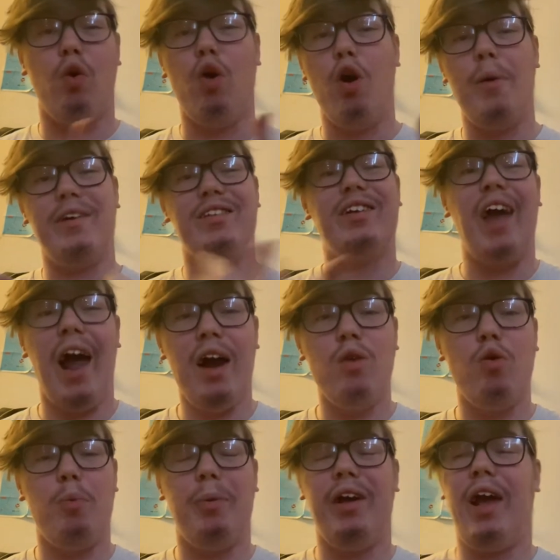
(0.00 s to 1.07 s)
or Lewis
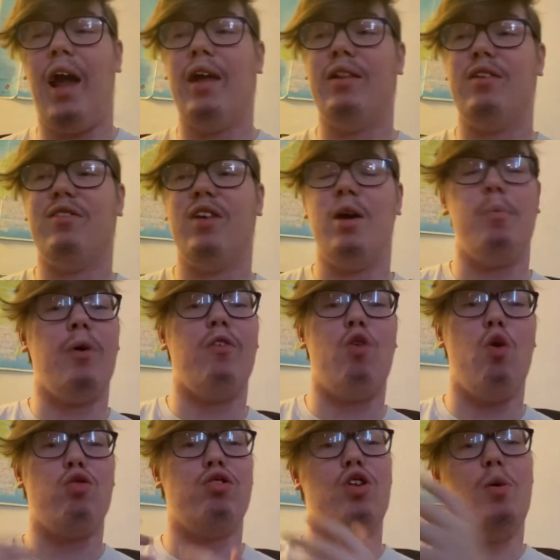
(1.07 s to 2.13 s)
Kent would be getting the seat, but of
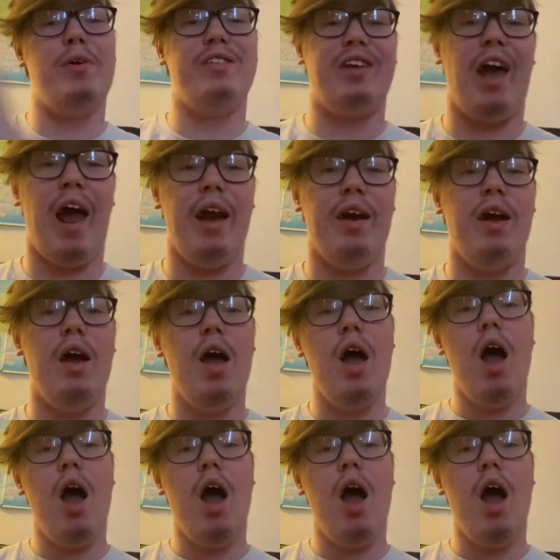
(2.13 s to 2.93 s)
course, Lewis Kent